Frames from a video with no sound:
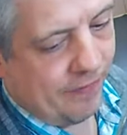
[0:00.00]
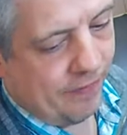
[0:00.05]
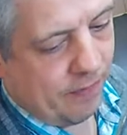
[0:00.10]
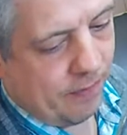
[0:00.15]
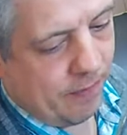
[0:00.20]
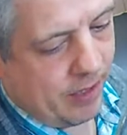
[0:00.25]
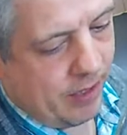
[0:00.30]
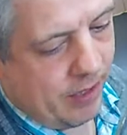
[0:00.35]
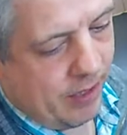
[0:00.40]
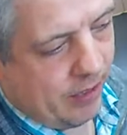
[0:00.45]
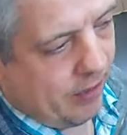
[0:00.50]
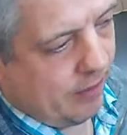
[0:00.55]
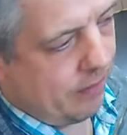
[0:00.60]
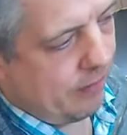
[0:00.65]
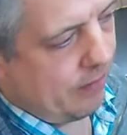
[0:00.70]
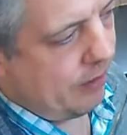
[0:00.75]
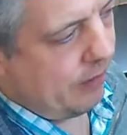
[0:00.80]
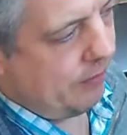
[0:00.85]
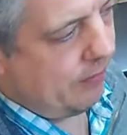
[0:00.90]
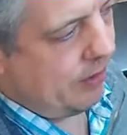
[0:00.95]
up for money at the
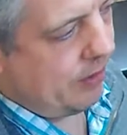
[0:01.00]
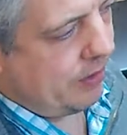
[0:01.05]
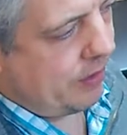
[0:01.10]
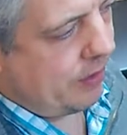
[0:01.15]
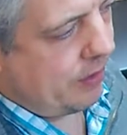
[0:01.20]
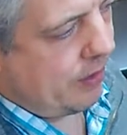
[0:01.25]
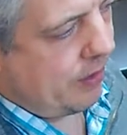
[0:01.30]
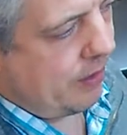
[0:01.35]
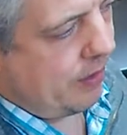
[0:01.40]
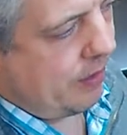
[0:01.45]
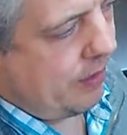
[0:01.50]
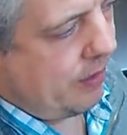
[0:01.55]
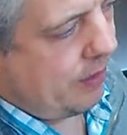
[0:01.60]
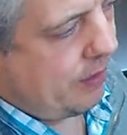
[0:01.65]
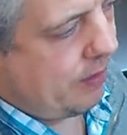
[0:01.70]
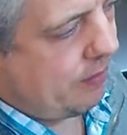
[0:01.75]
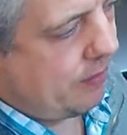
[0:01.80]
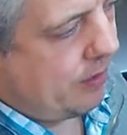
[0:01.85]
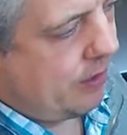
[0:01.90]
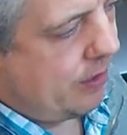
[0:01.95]
moment, so I
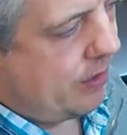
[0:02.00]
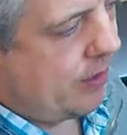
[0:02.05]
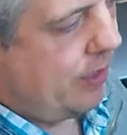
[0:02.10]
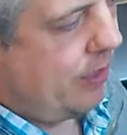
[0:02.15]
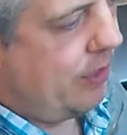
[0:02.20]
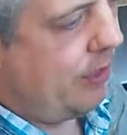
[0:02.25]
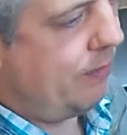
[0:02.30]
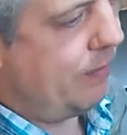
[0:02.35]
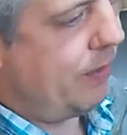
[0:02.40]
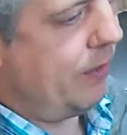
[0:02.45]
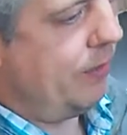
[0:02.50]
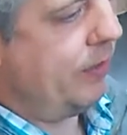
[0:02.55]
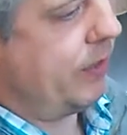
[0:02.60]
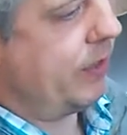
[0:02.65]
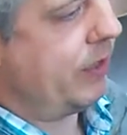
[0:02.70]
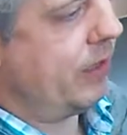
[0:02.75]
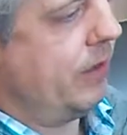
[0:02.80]
think I'm going to take the bonus